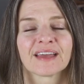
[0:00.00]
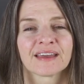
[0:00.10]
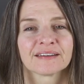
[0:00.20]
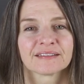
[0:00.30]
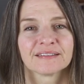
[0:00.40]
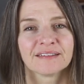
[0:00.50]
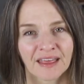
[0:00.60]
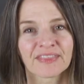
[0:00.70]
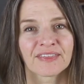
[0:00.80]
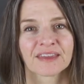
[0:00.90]
And
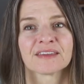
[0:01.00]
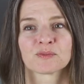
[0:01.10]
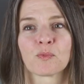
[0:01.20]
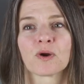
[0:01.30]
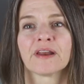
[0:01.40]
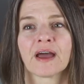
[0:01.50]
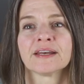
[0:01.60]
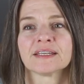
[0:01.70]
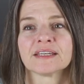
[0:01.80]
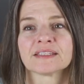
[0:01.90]
nothing is more
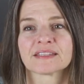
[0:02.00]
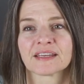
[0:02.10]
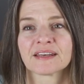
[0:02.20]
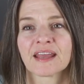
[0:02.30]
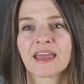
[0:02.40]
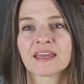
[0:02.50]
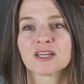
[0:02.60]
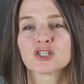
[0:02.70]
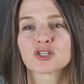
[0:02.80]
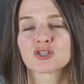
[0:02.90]
90s than
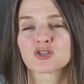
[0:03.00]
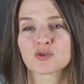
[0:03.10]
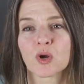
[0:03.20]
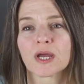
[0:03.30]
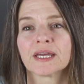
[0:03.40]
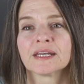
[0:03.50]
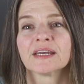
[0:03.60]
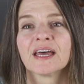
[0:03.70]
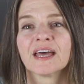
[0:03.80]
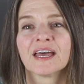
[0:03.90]
a destroyed